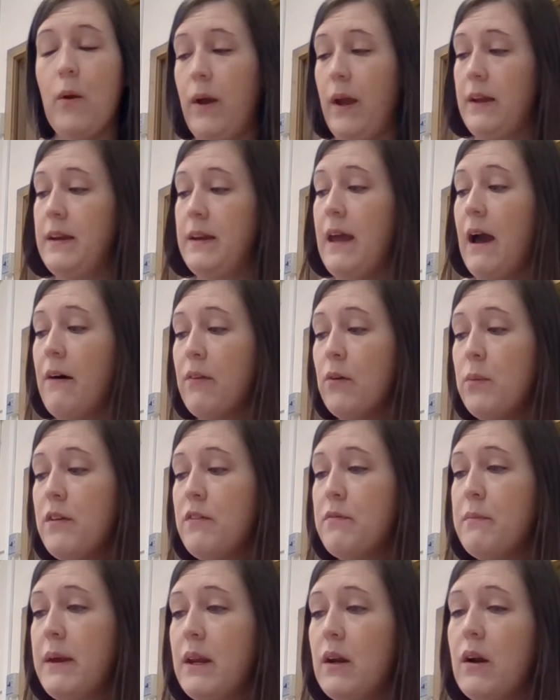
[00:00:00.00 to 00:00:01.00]
Okay, now that
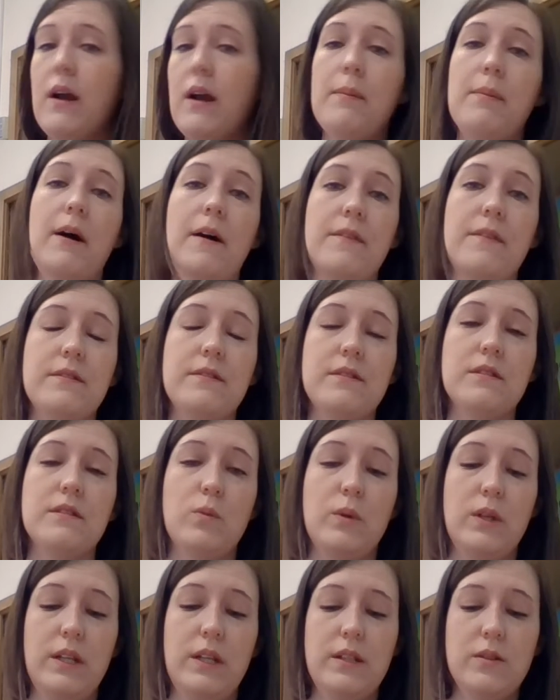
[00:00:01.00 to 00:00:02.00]
we've made our
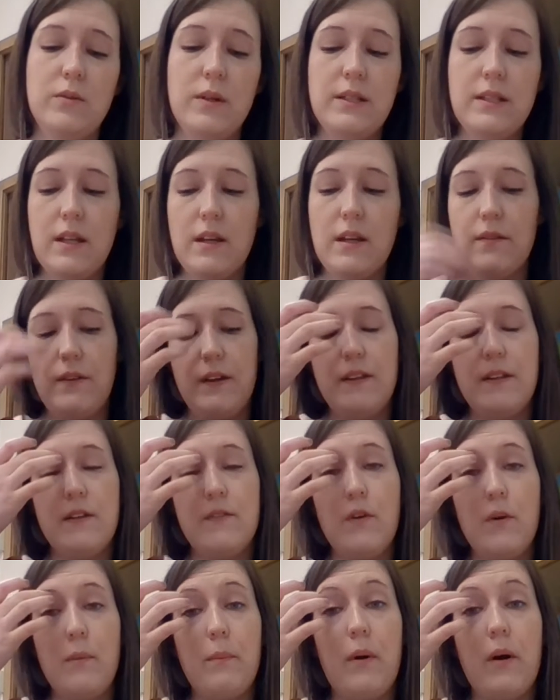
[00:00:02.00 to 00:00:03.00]
hypothesis, we need to identify the
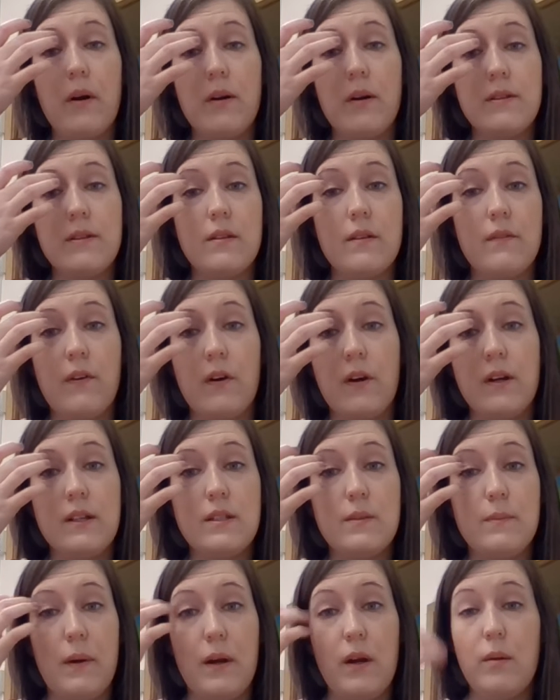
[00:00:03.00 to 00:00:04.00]
different parts of our
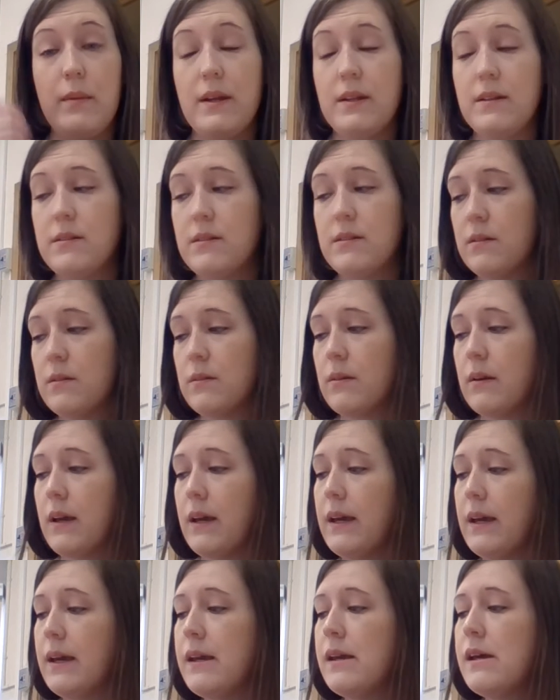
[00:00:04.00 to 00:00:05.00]
experiment,
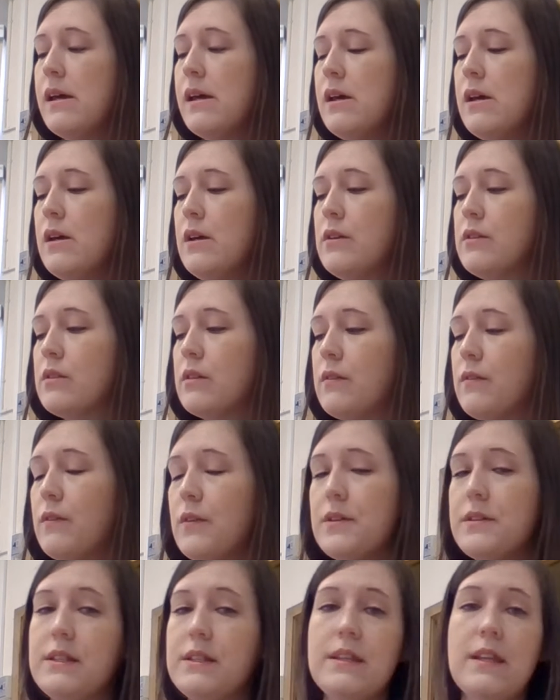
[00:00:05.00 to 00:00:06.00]
okay? So the
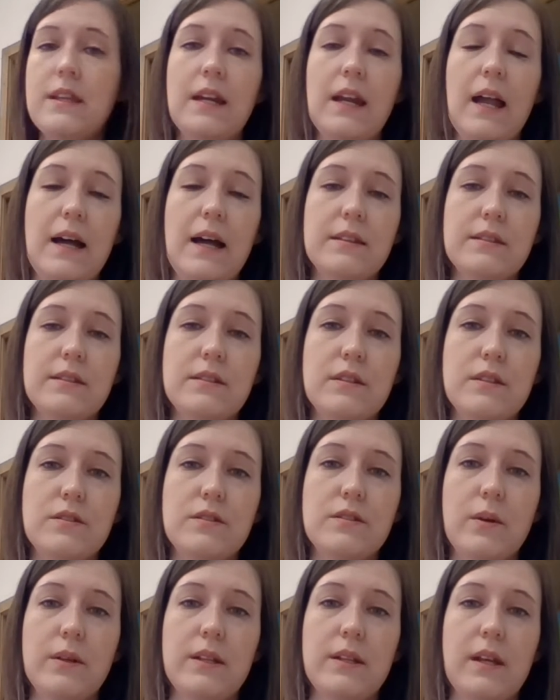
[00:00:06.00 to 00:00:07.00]
first thing that it asks us
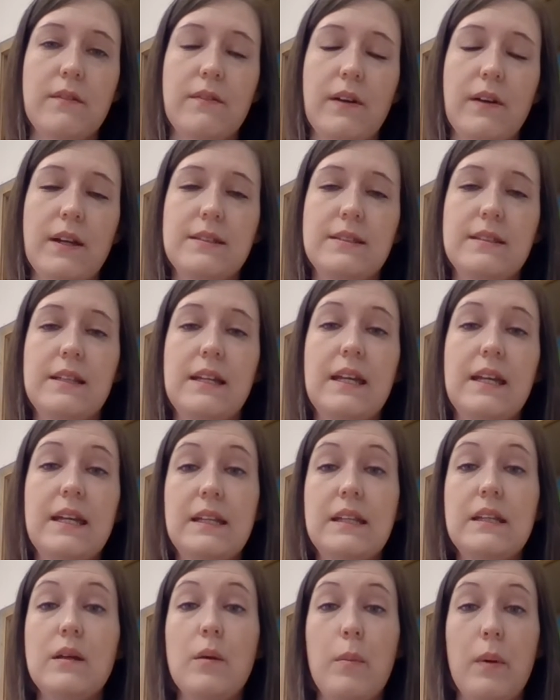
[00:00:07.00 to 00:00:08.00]
to identify is the
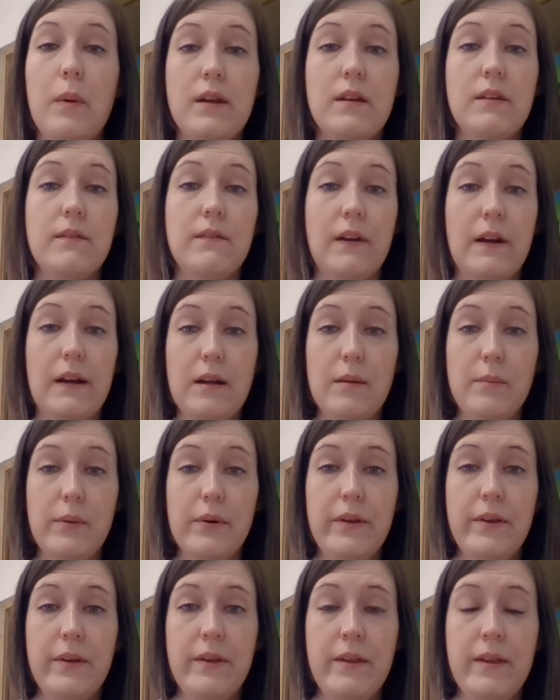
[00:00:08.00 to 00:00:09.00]
independent
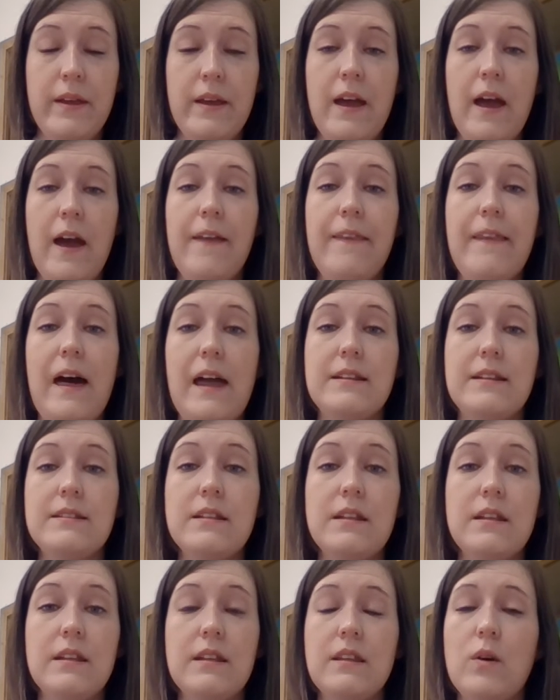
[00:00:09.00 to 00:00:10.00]
variable, and that is
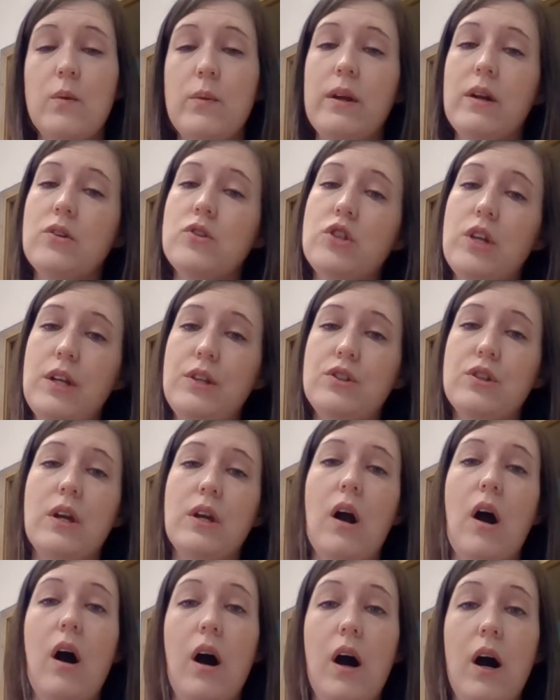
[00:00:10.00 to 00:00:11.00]
the thing that we are
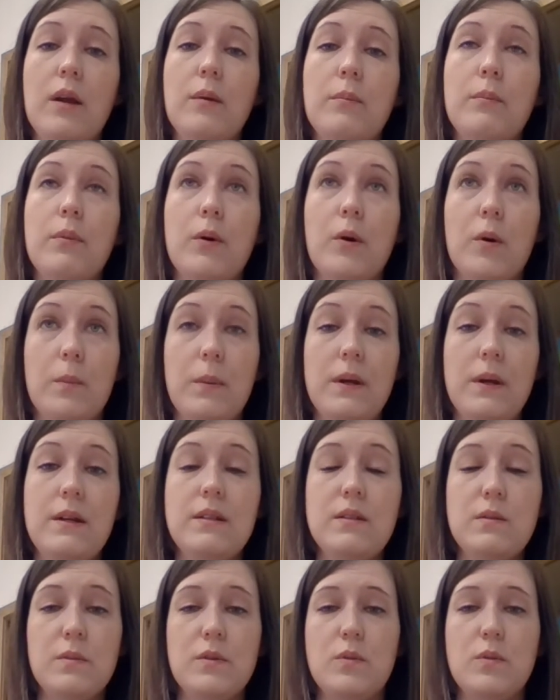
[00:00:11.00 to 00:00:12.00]
changing on
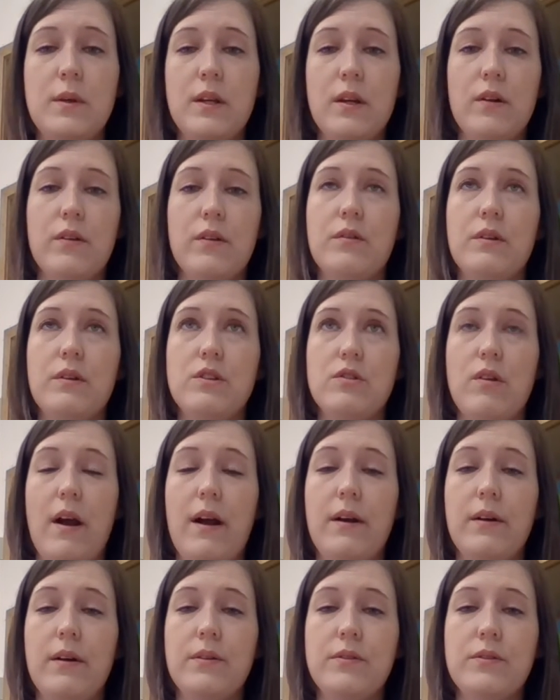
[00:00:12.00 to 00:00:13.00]
purpose between our 3
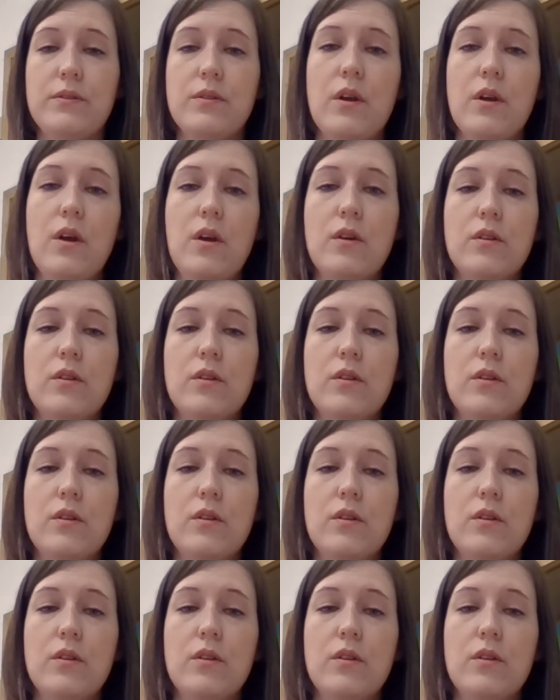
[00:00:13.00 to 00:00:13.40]
trials.